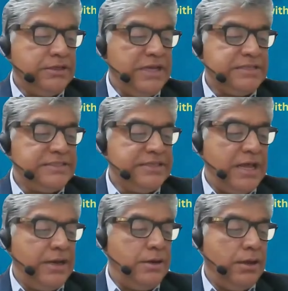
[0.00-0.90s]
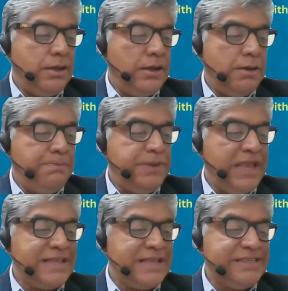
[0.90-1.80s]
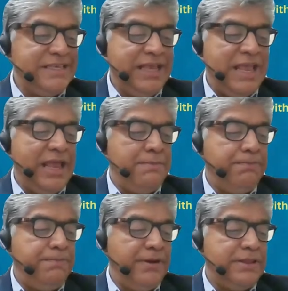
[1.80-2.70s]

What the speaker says: She has done a PSEA,